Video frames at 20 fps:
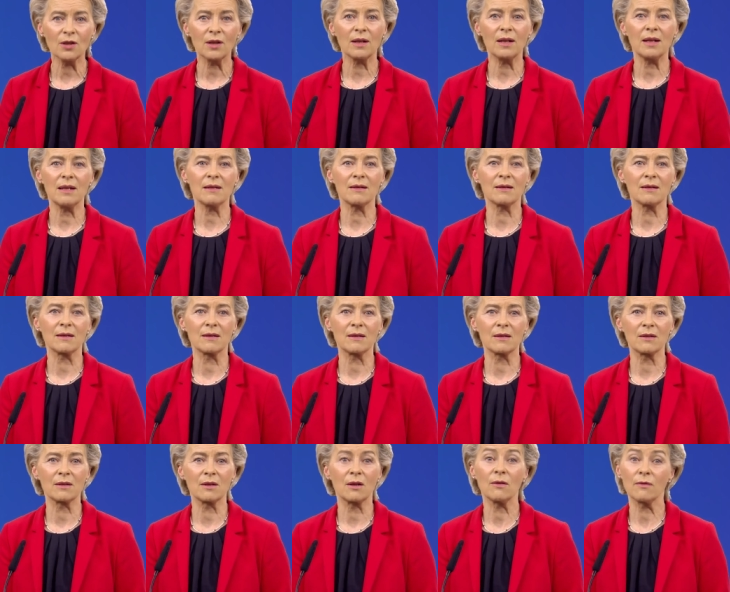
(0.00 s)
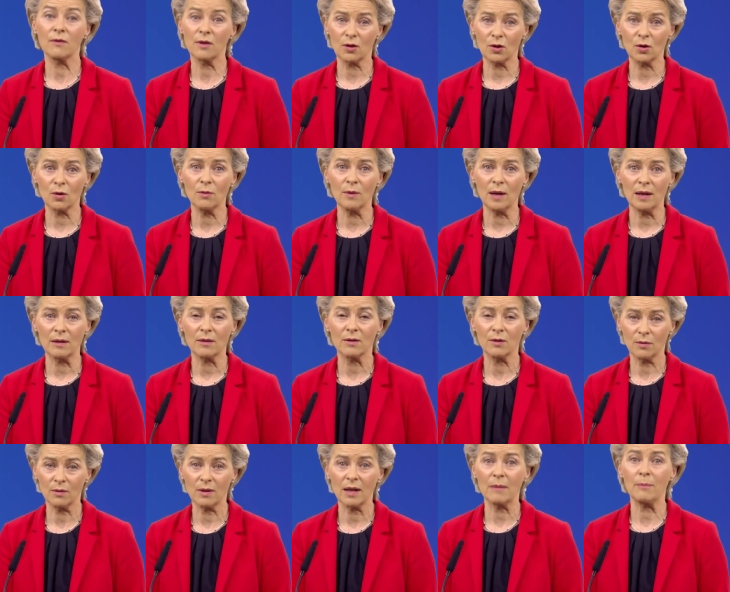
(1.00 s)
the lessons of the Shoah
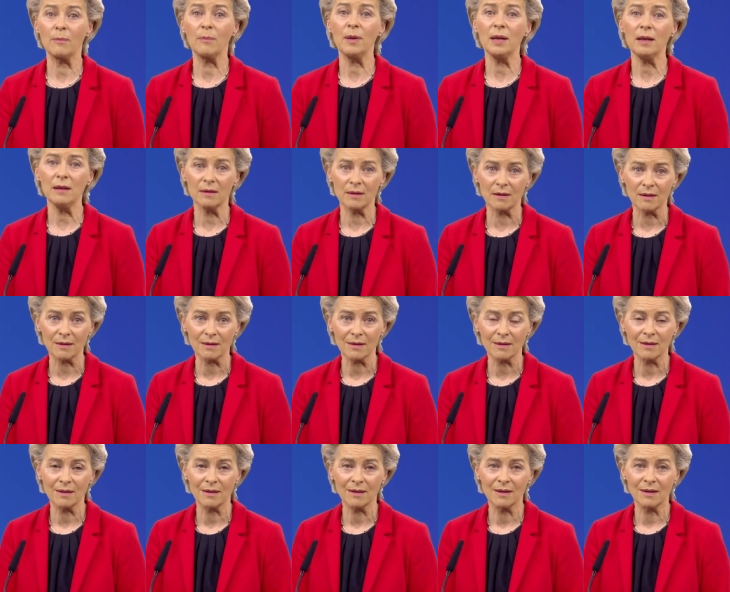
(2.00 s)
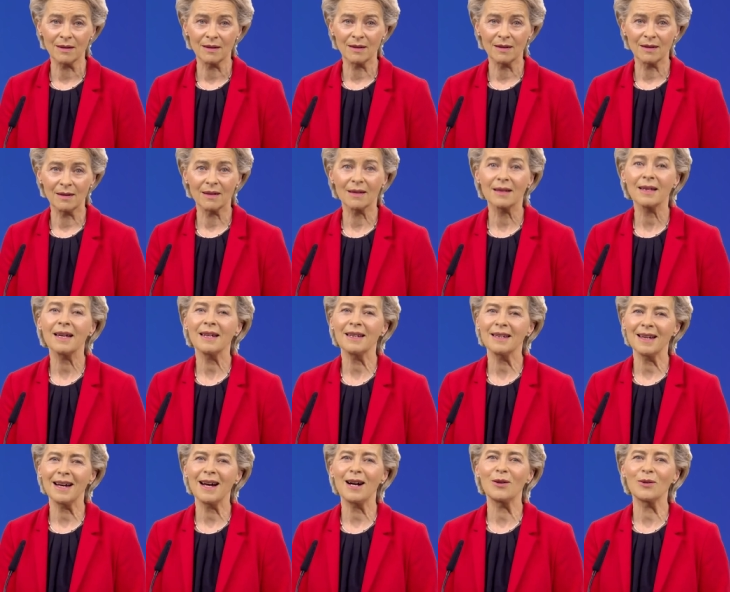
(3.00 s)
to their peers than
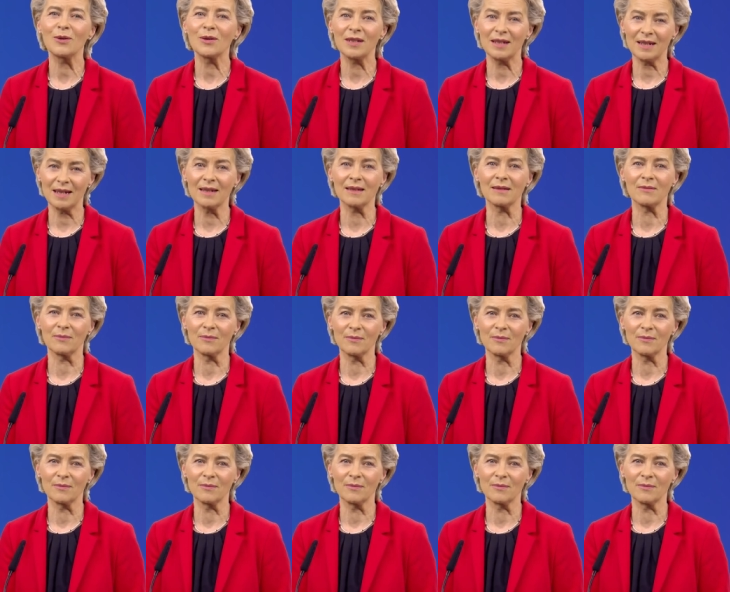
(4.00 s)
our young?